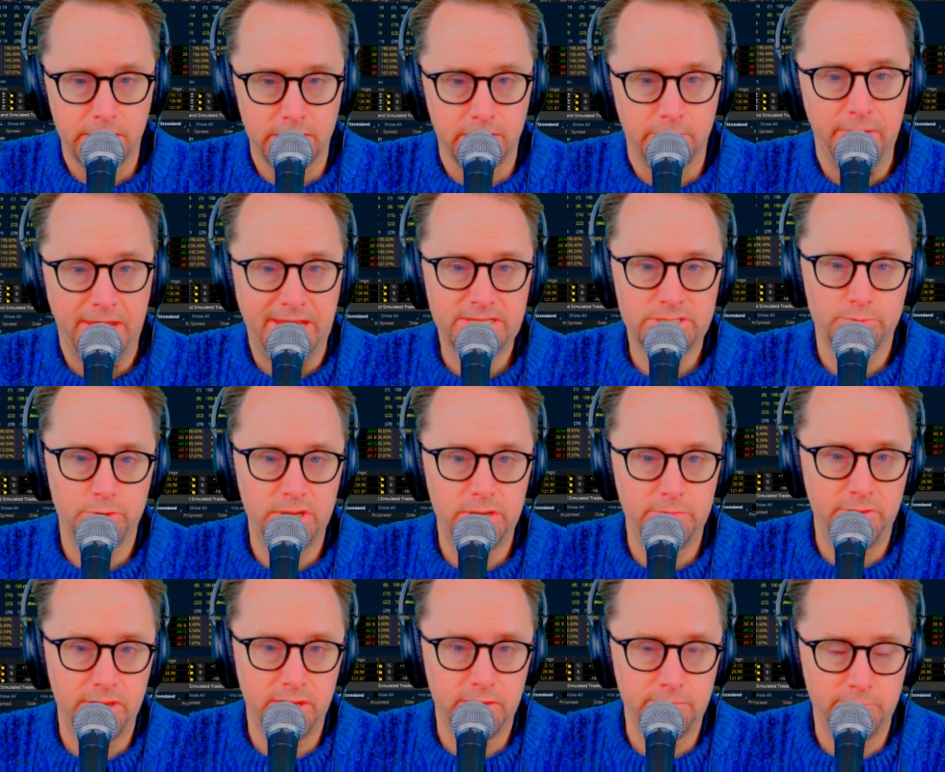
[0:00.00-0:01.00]
best way to
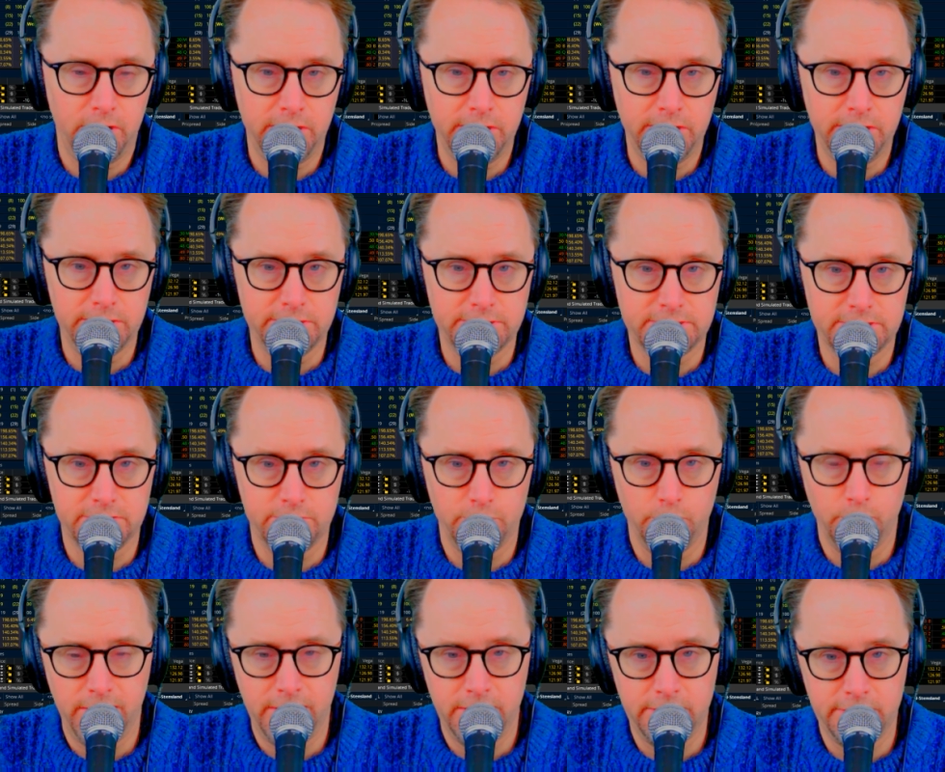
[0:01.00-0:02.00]
big money is to
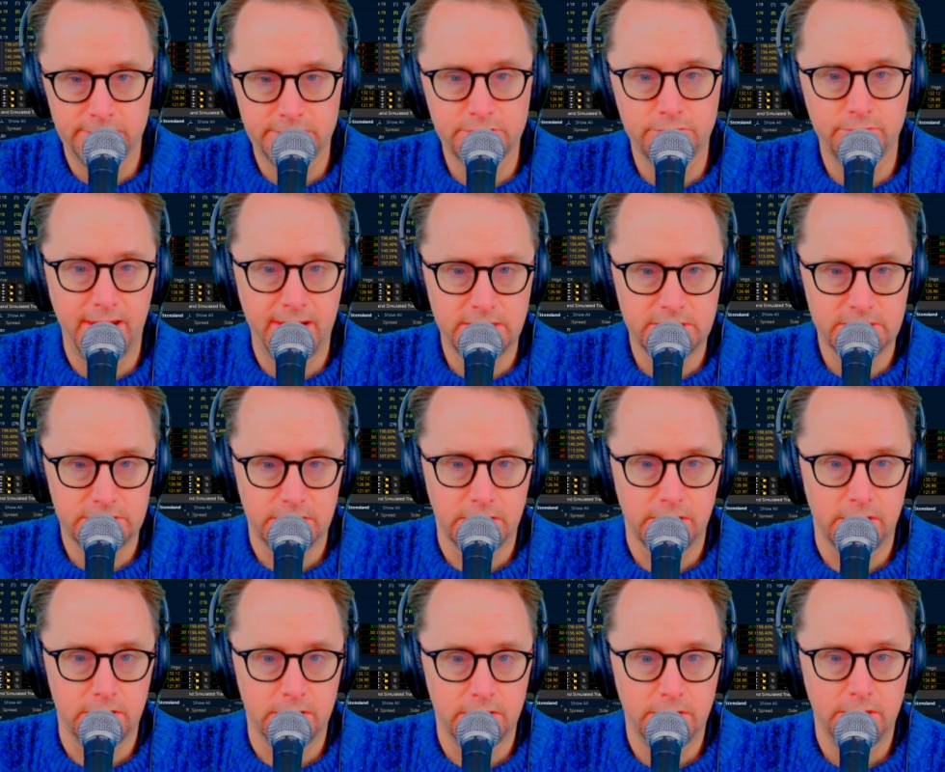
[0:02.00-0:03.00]
win a scratch
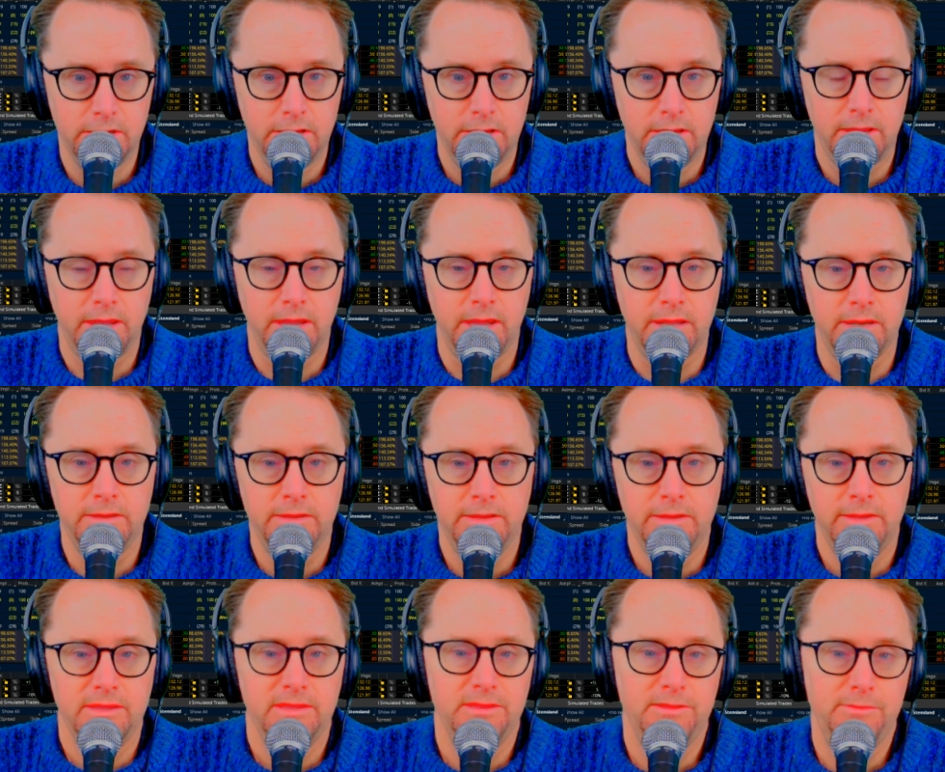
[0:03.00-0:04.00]
ticket. And
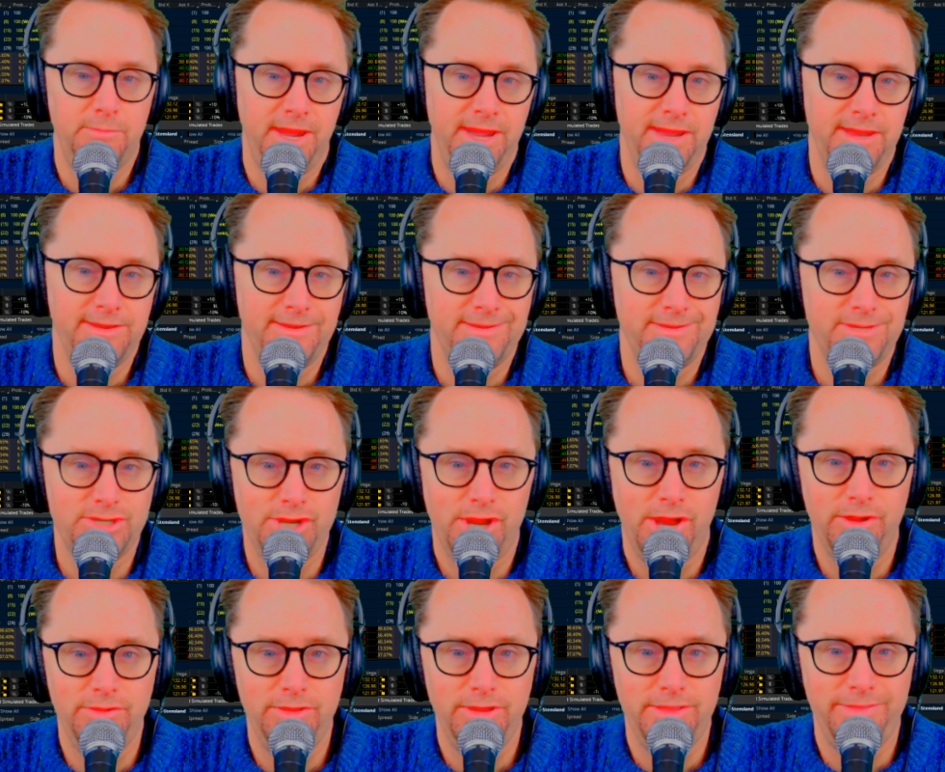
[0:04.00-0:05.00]
you might
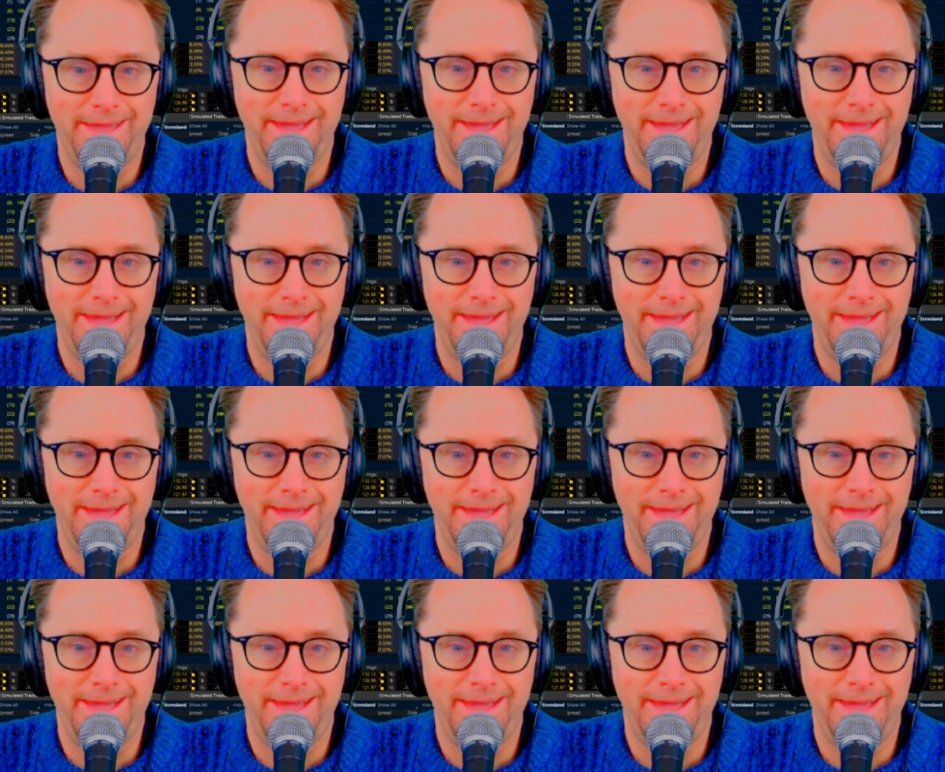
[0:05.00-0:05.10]
chuckle at